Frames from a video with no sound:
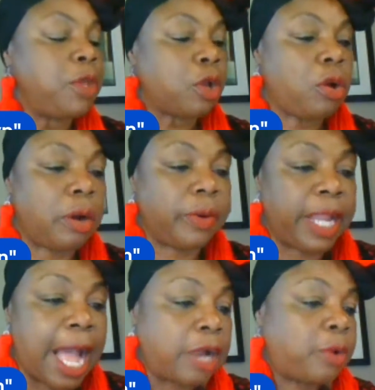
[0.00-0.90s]

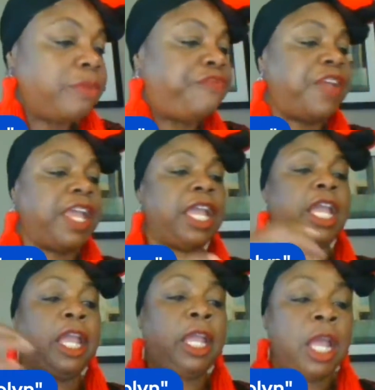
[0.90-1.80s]

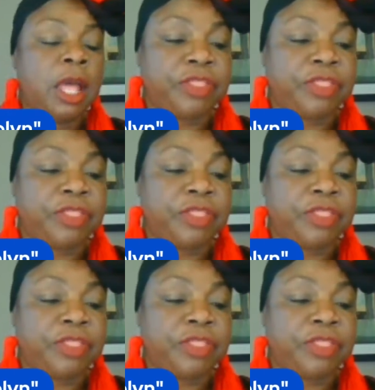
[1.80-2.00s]
choreography